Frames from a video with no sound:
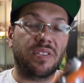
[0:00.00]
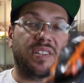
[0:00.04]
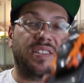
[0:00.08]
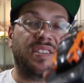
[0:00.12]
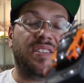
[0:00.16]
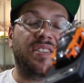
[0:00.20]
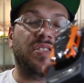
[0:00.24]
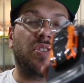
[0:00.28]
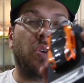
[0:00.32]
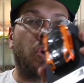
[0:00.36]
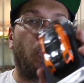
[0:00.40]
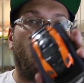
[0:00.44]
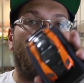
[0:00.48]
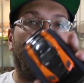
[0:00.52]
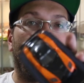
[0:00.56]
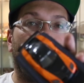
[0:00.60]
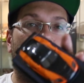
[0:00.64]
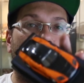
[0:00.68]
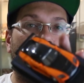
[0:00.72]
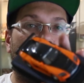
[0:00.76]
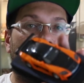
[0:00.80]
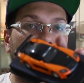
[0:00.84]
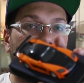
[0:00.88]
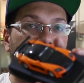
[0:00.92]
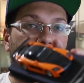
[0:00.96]
This is a
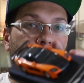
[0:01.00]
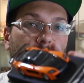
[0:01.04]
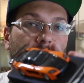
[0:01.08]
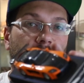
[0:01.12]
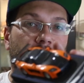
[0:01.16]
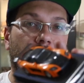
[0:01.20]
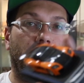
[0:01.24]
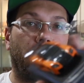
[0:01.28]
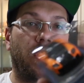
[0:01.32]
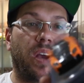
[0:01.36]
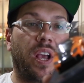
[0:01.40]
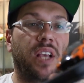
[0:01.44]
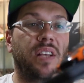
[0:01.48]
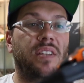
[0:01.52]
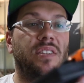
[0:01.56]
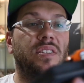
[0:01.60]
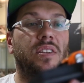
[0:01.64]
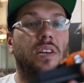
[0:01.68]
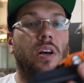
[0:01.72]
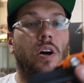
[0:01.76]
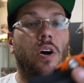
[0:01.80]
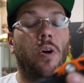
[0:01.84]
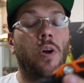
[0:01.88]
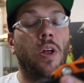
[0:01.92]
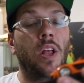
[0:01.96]
one-off, by the way.
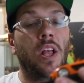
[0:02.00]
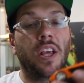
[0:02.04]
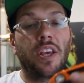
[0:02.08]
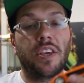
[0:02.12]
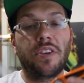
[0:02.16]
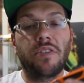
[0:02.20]
So